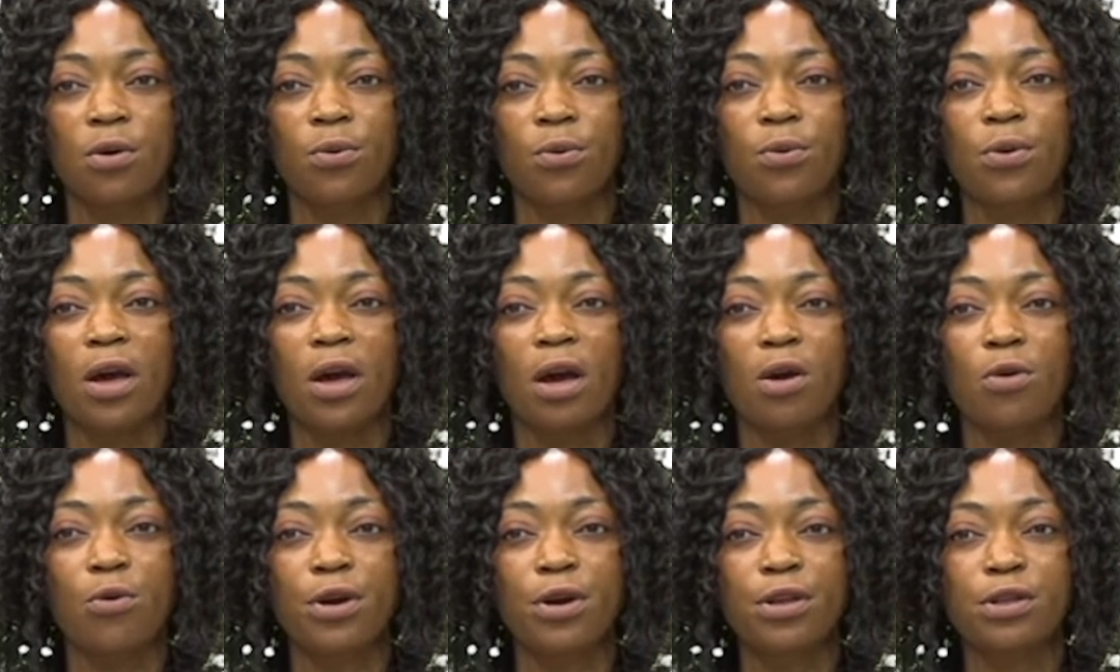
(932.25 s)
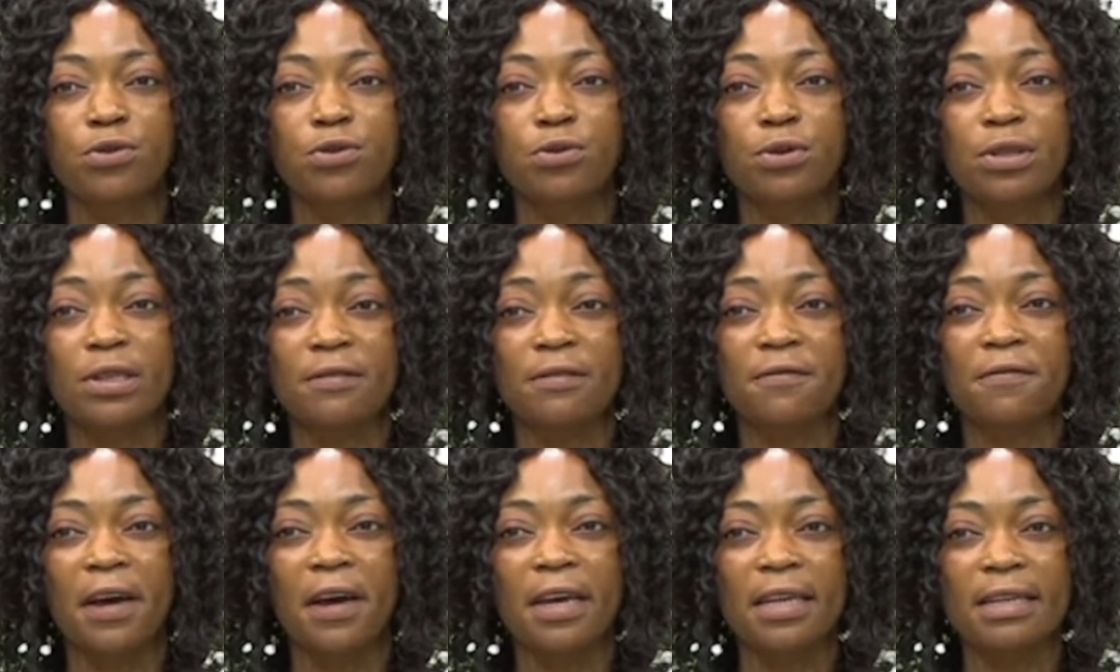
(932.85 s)
we are going to
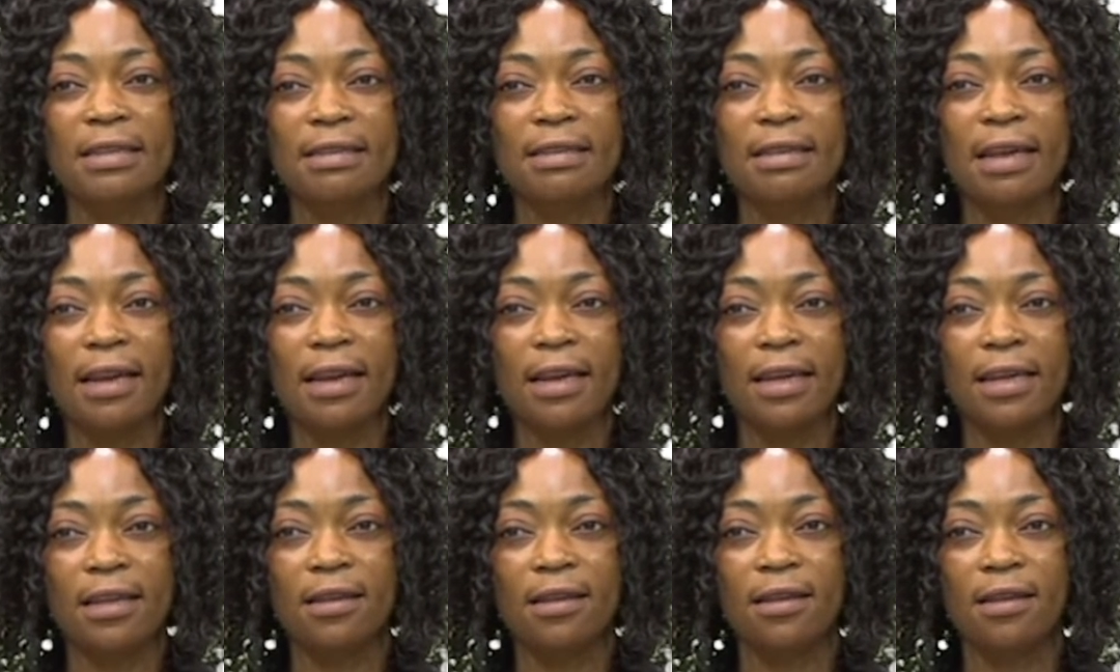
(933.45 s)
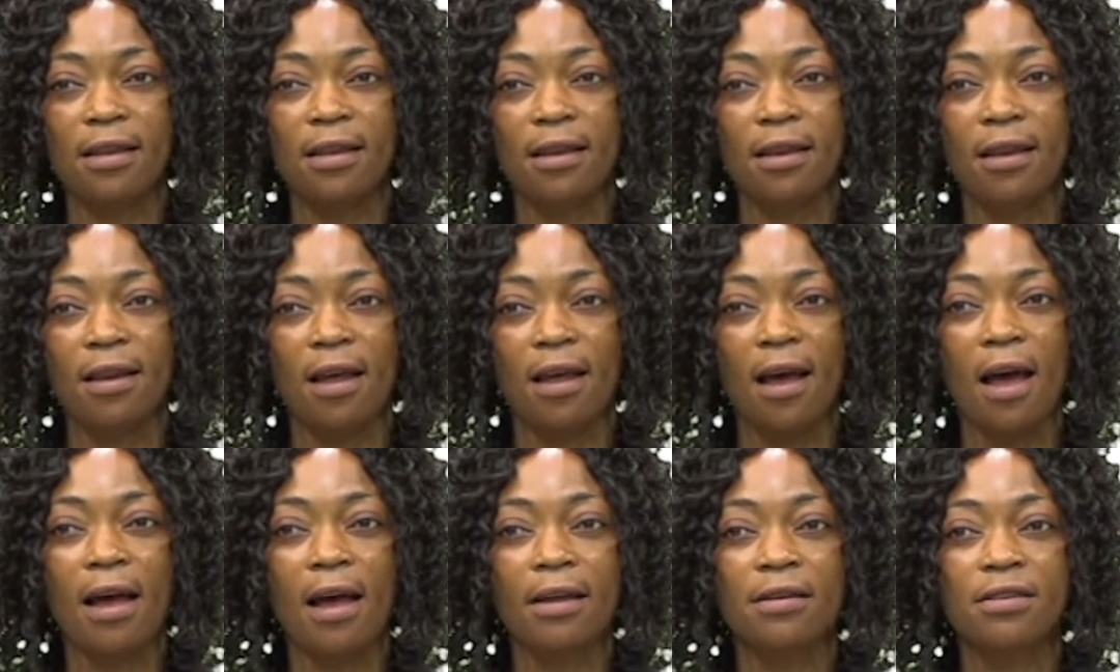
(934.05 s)
define selling
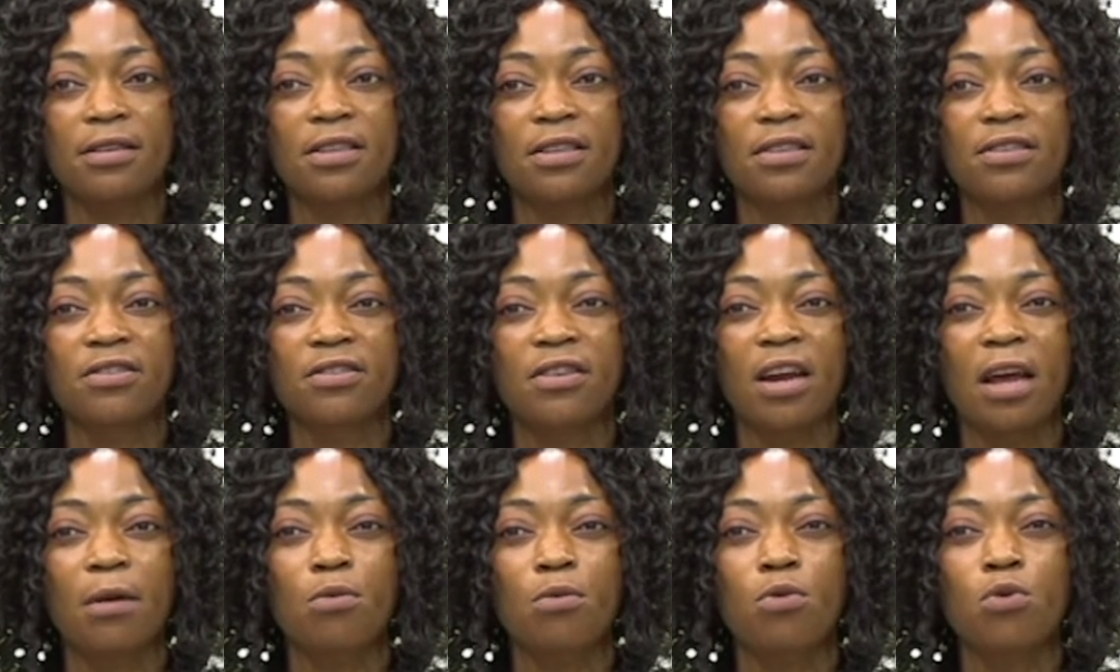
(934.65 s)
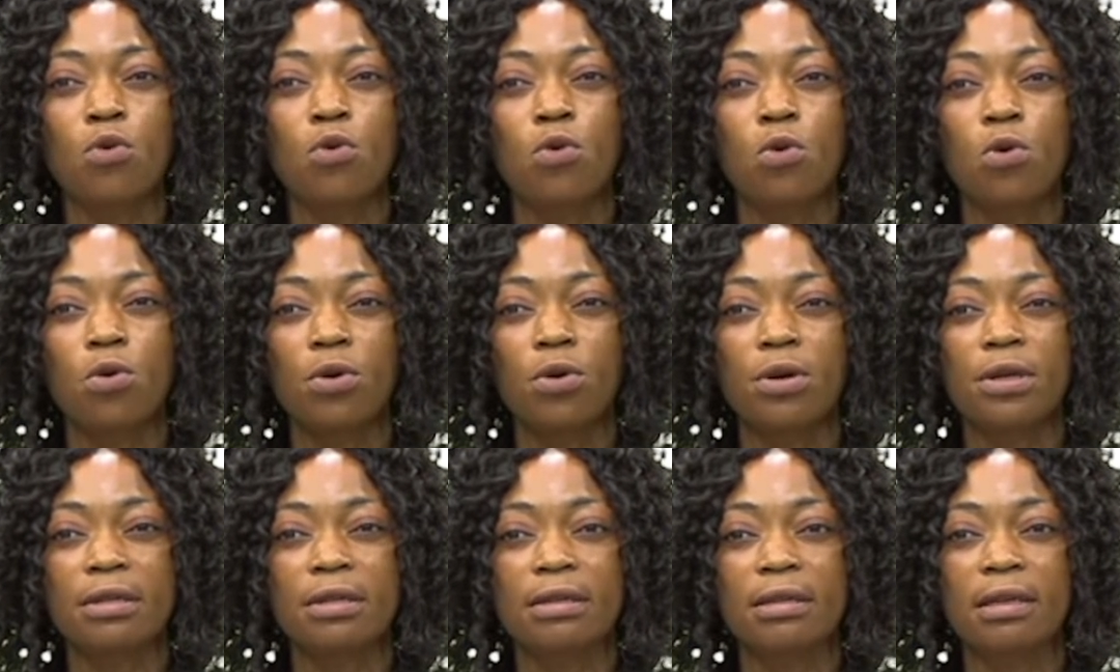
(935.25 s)
and describe
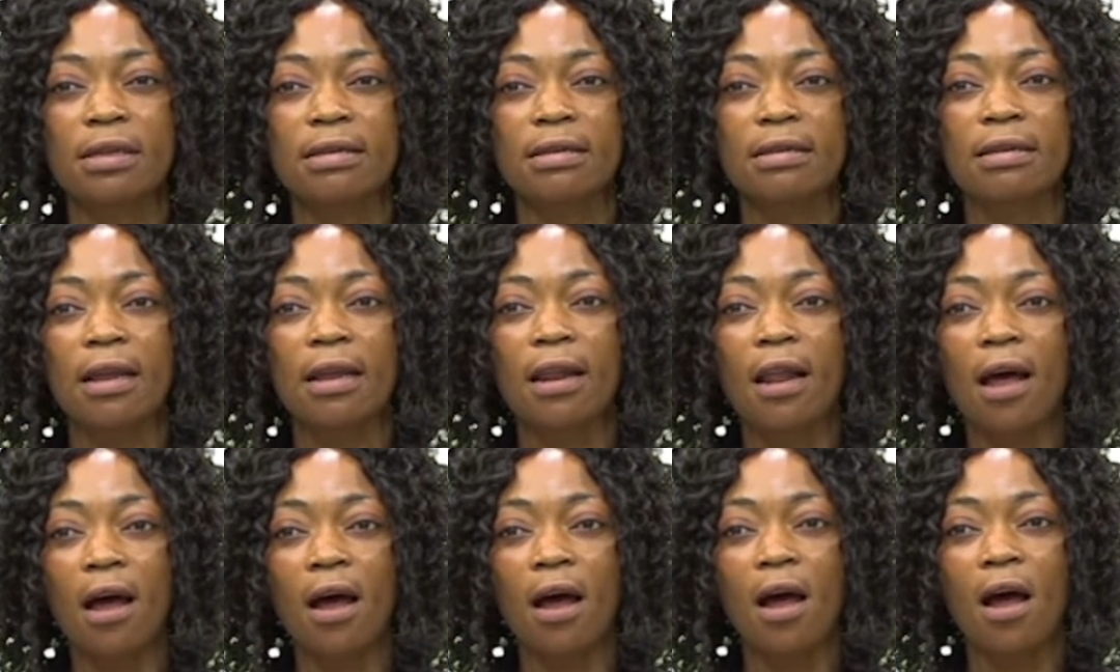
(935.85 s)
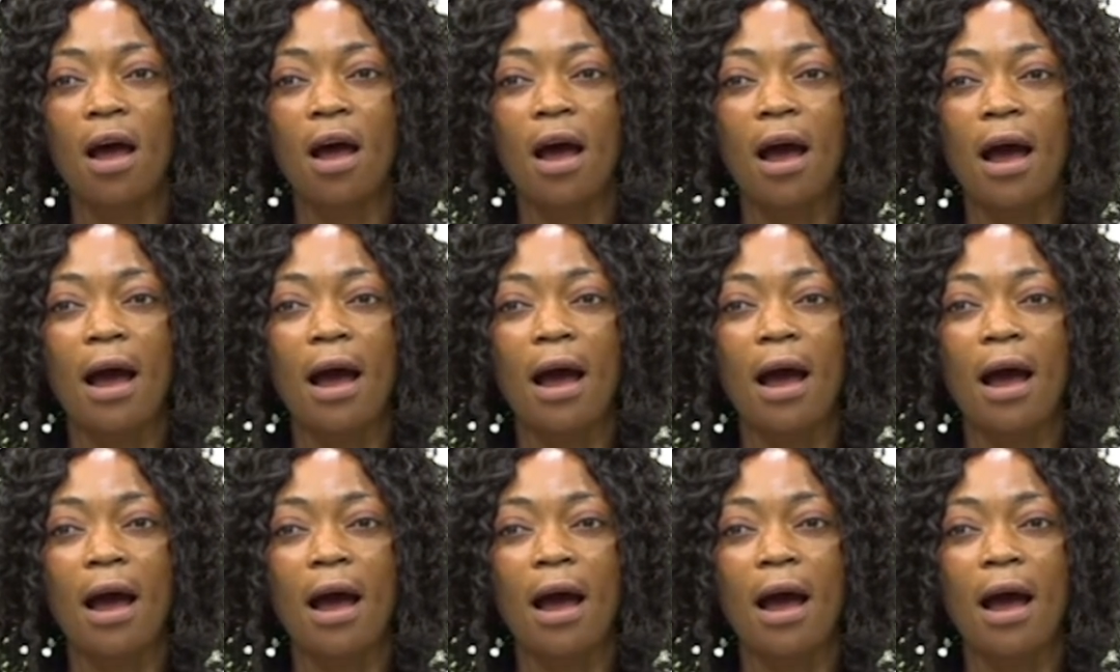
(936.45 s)
who is a seller